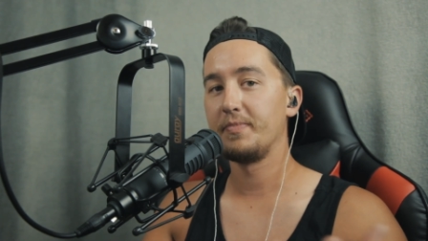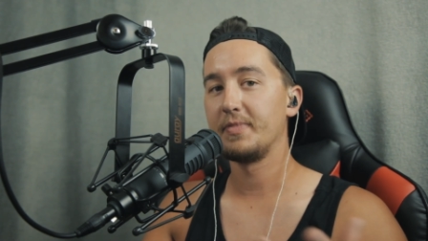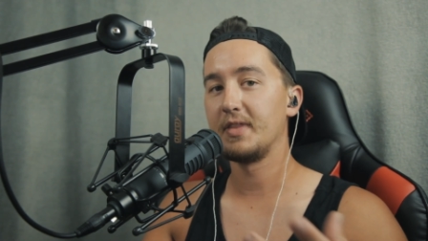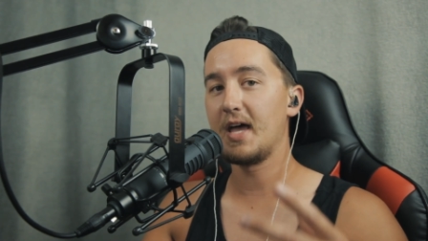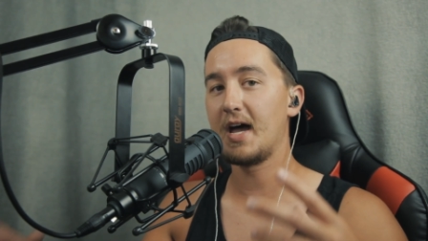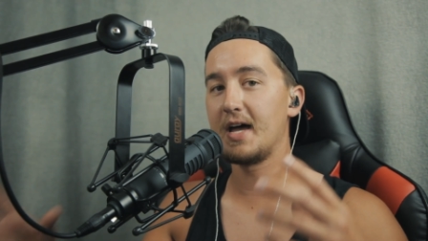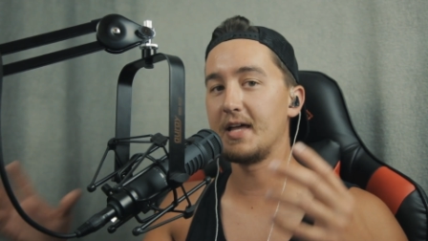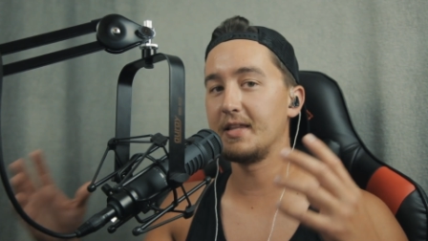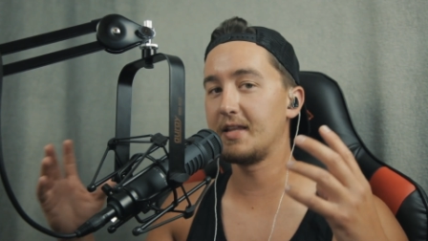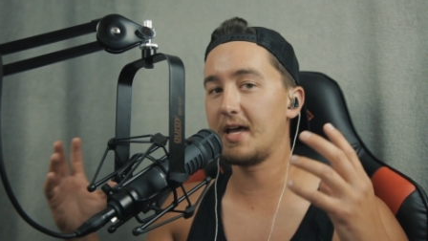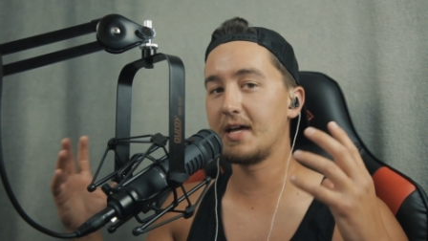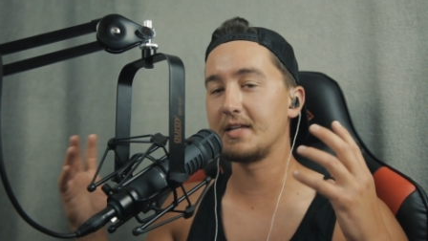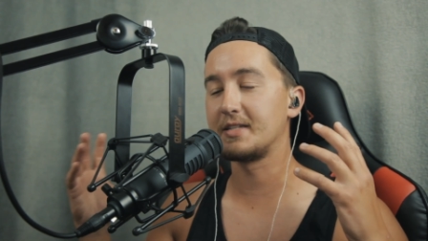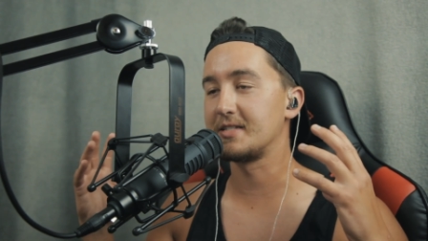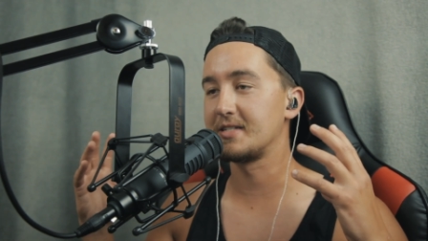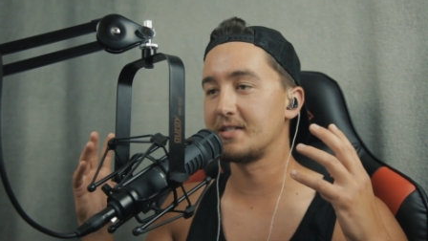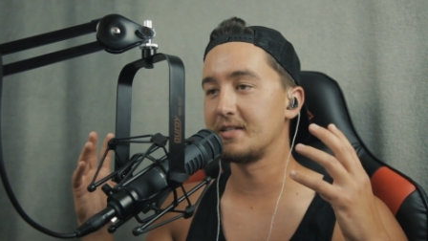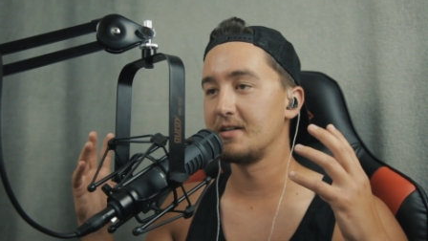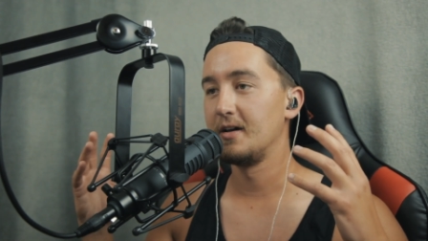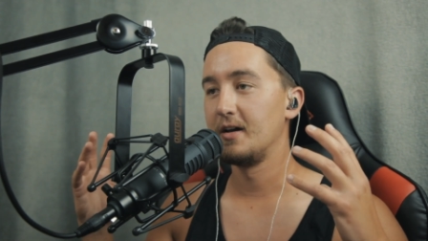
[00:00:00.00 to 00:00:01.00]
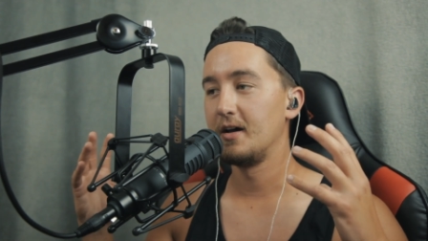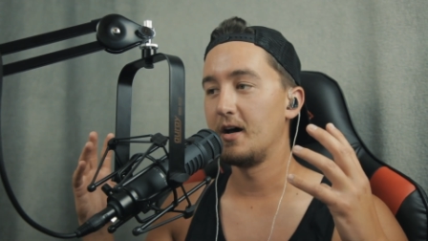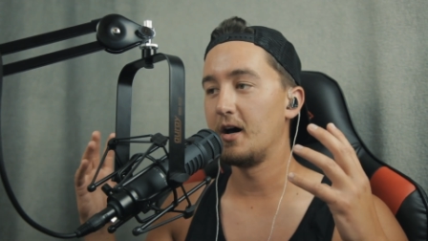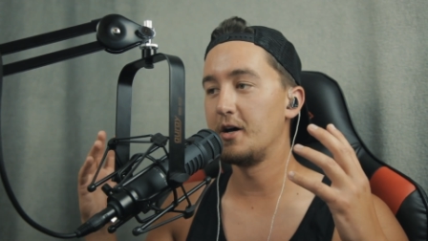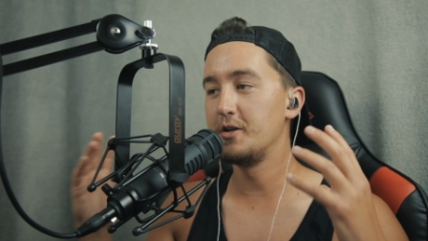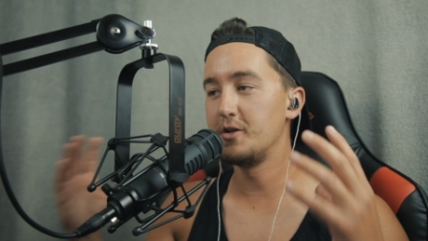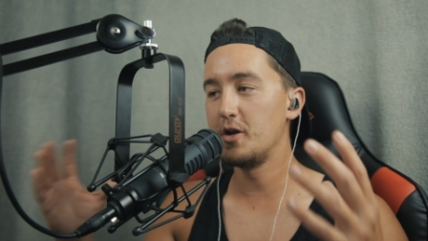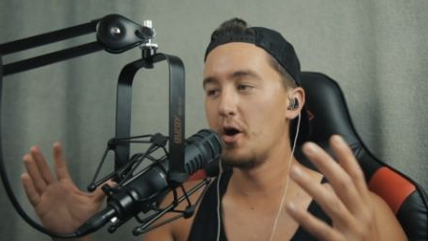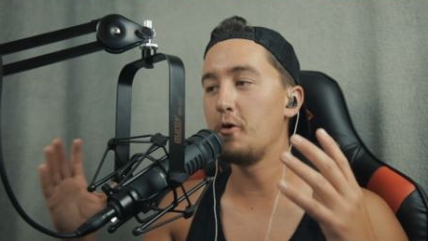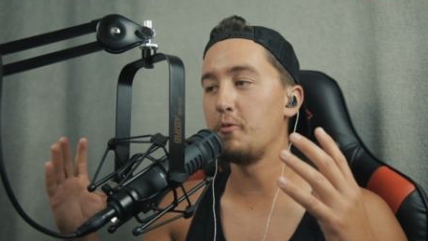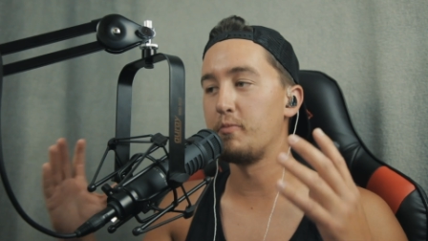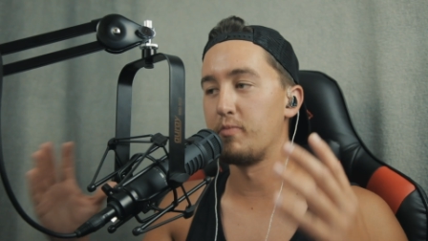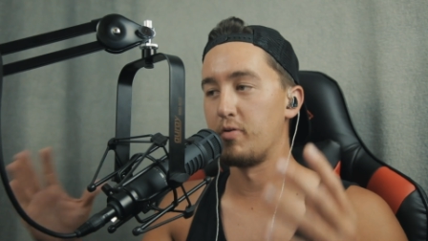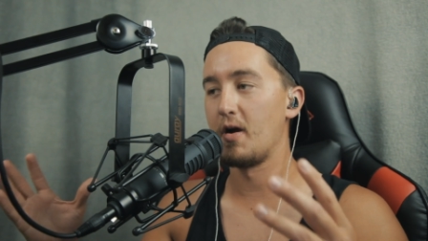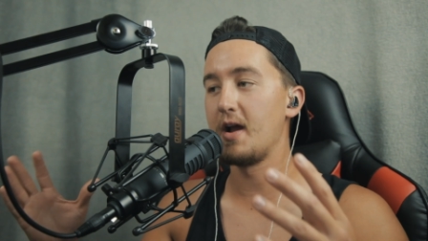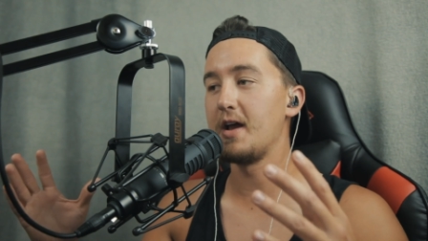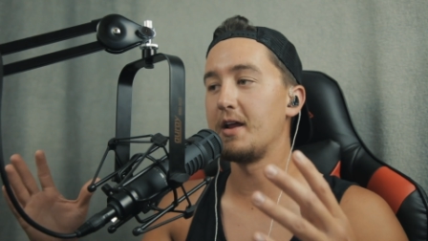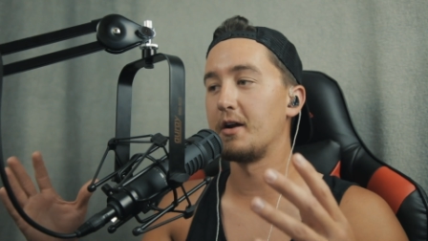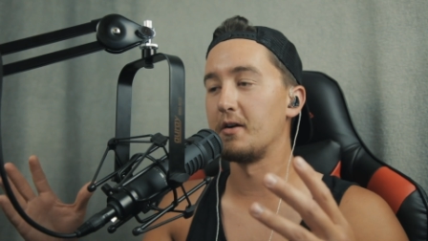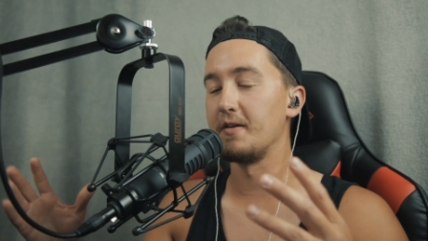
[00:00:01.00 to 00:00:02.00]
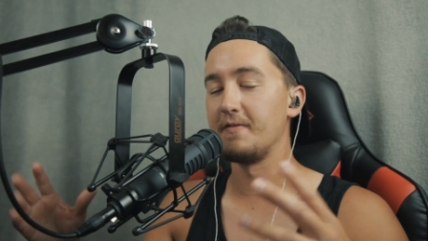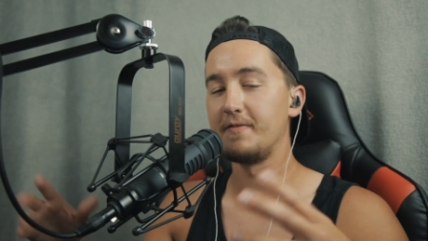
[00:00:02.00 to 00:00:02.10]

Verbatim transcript: That That's a no brainer.